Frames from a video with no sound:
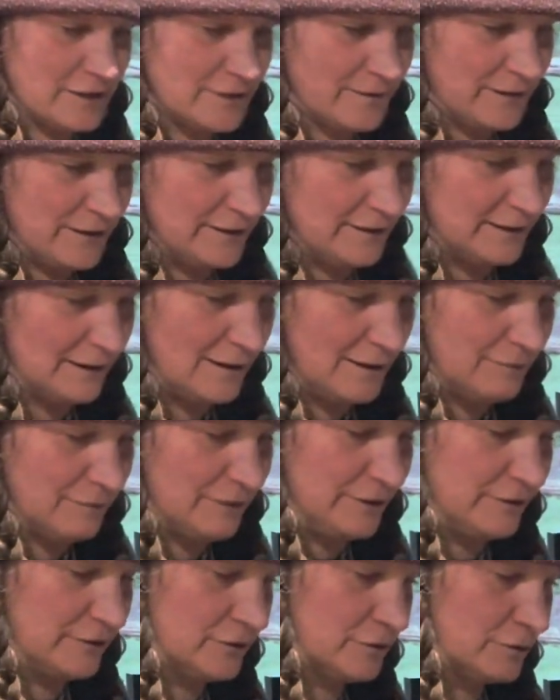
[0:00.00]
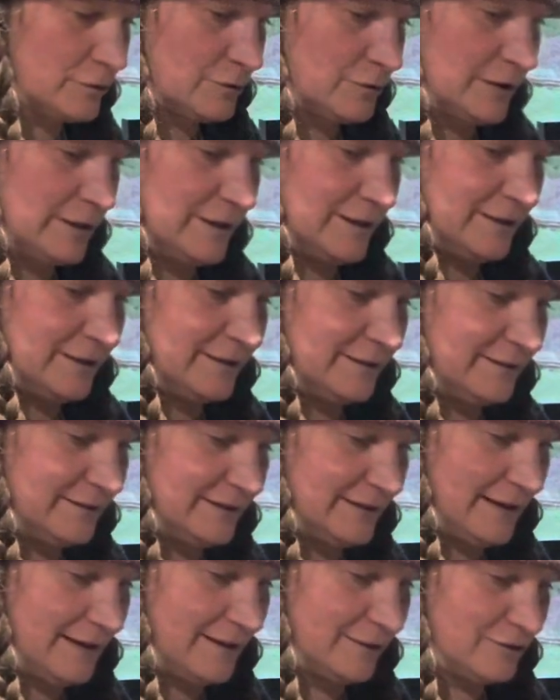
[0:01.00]
of these lovely
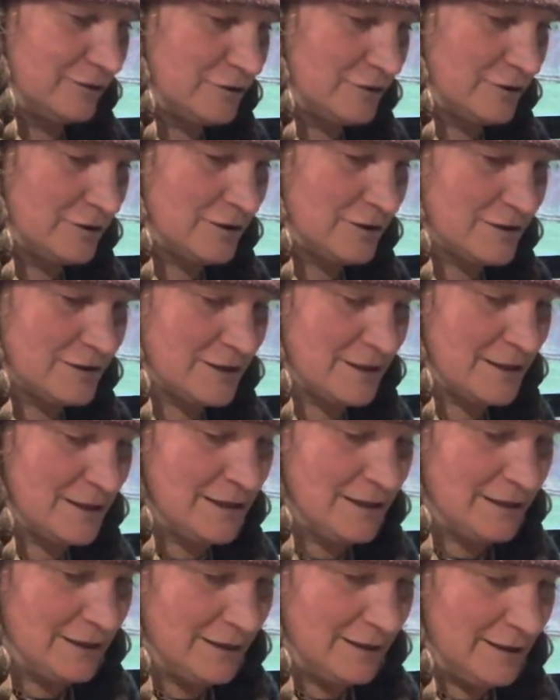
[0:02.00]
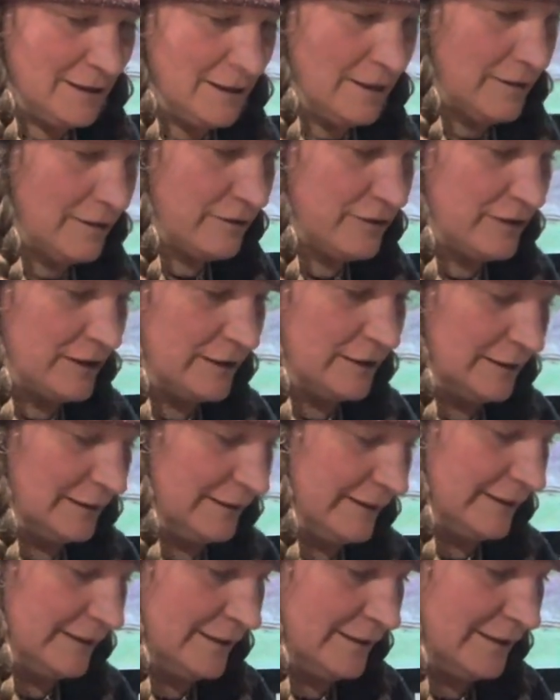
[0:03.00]
screens and just
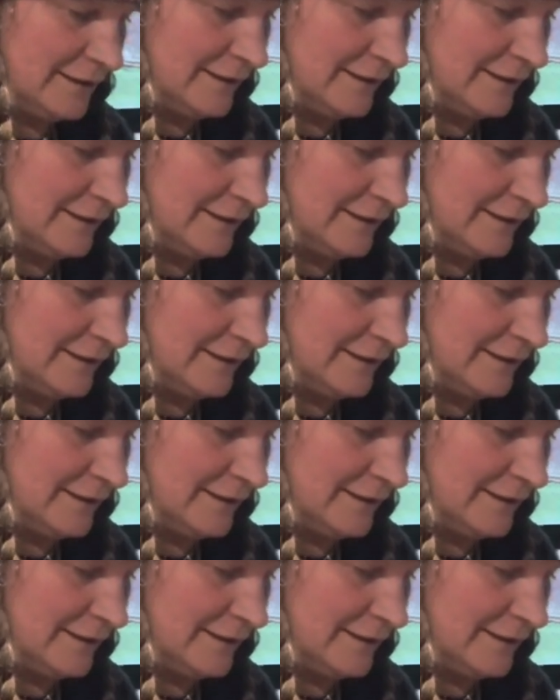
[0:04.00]
thinly